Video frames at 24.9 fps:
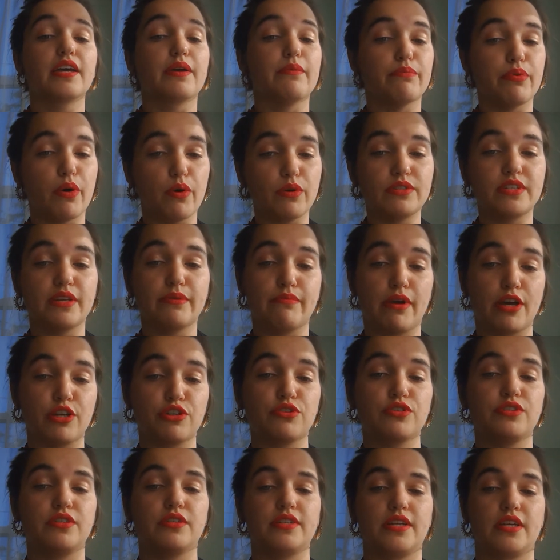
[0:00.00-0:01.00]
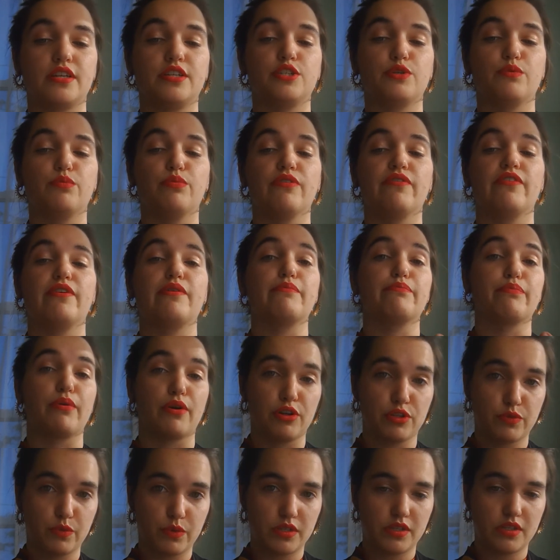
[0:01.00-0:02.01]
imposing measures intended to prevent
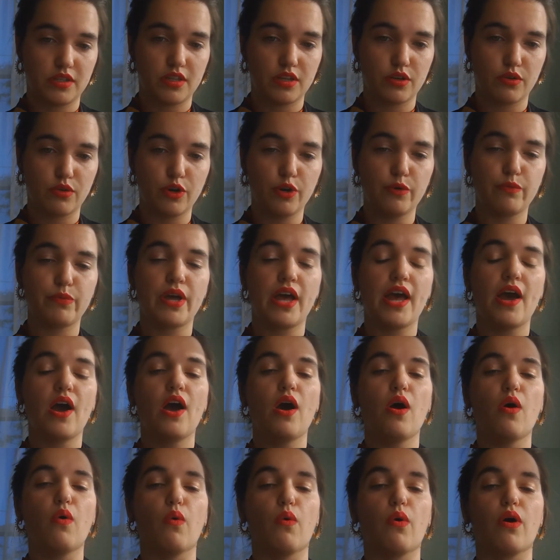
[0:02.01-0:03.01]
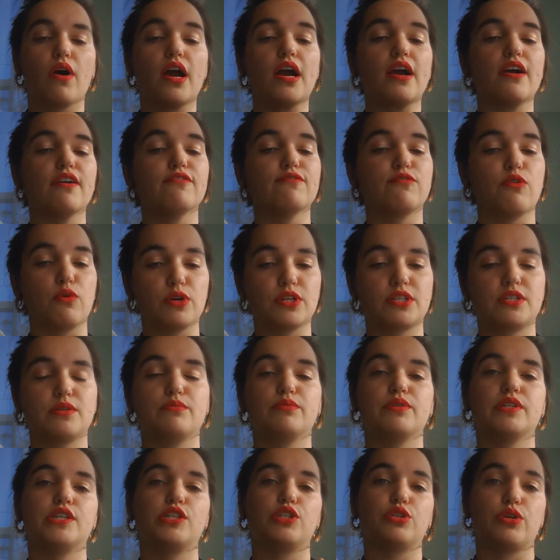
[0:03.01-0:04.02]
births within the group, or
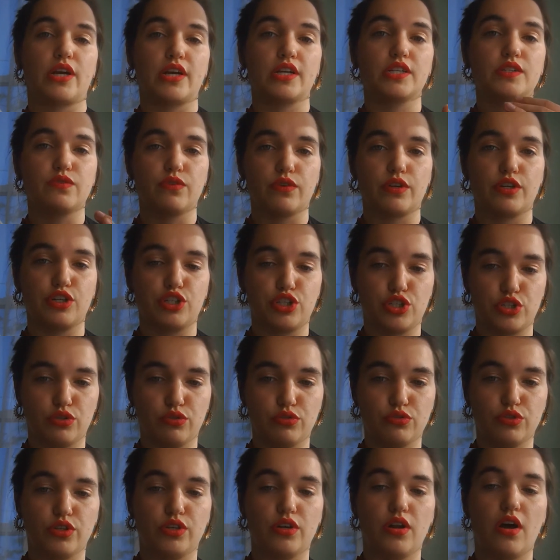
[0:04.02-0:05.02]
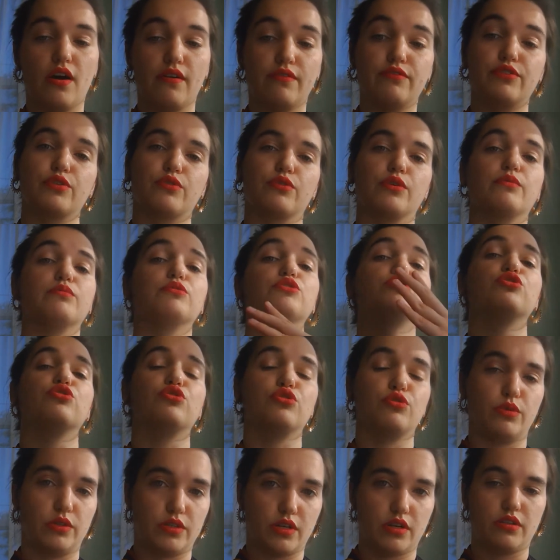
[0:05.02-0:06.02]
forcibly transferring children of the group
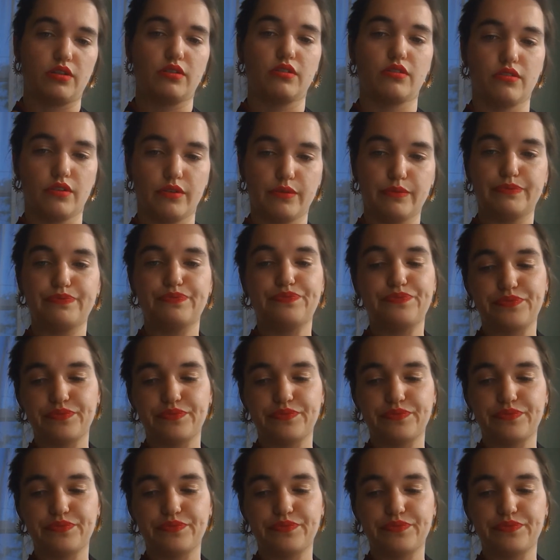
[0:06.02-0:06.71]
to another group.